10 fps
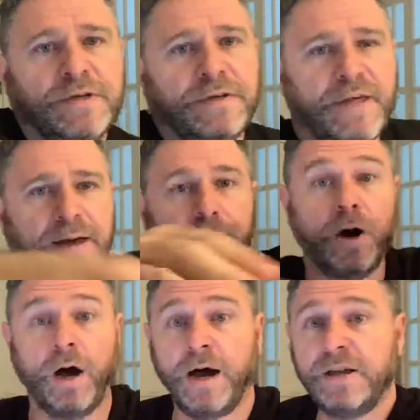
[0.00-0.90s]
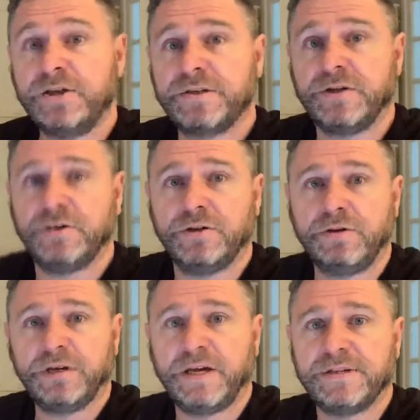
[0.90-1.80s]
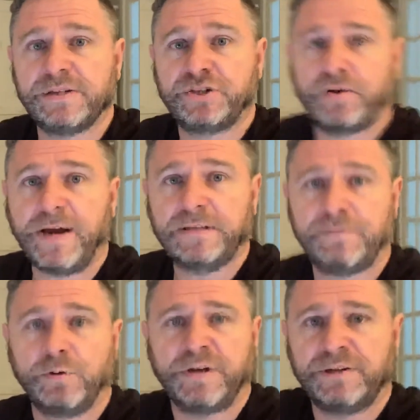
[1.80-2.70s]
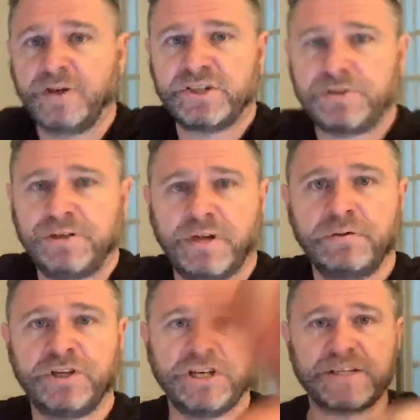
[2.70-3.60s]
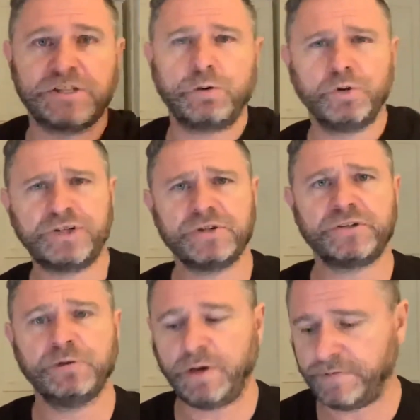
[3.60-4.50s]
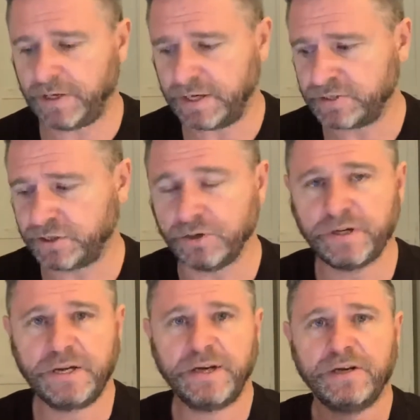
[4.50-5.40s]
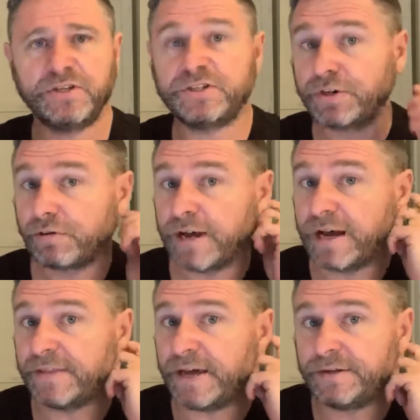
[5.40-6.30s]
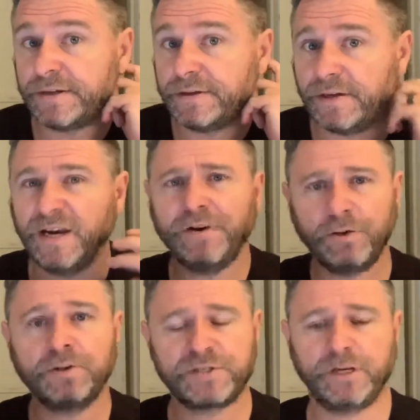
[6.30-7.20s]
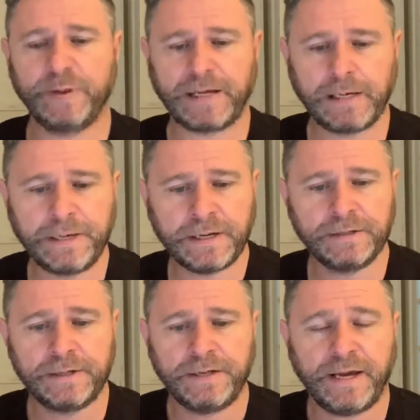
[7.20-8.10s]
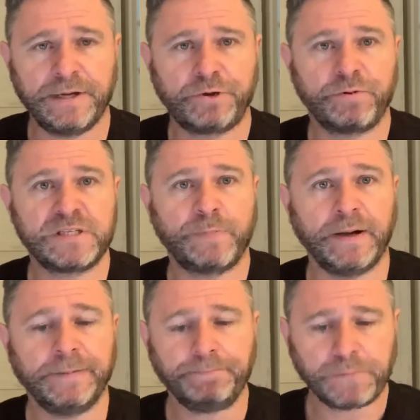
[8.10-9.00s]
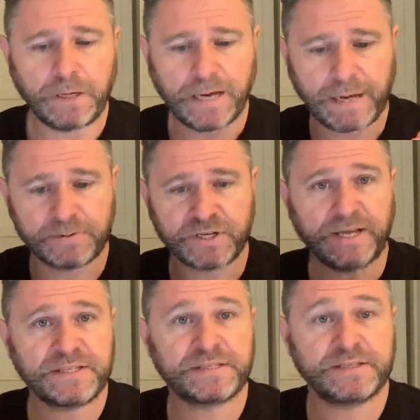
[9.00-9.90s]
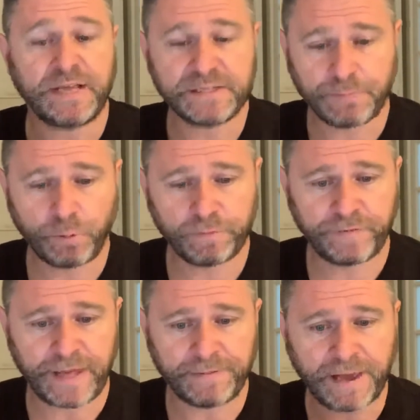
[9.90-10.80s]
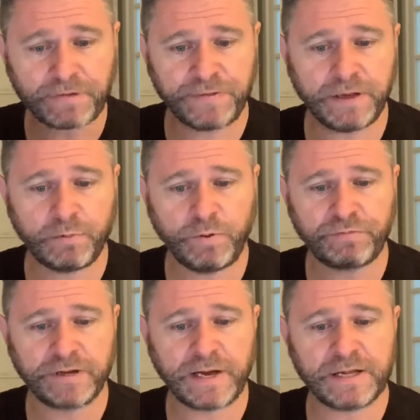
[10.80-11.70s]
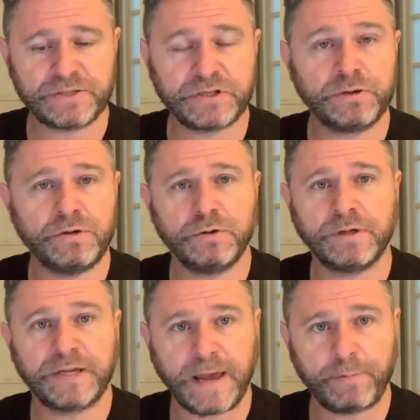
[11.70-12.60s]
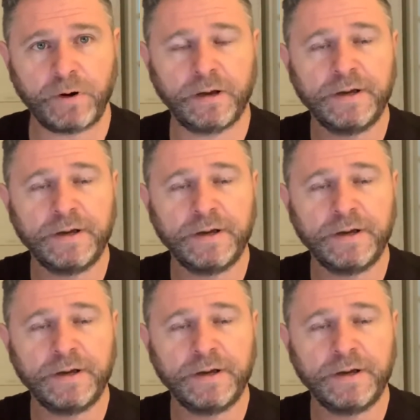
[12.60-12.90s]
that behind you is attractive looking. I just, adjust the cushions, do whatever you need to do just to create that. It looks a little bit cleaner and crisper. So that's important for that. The other thing with regard to camera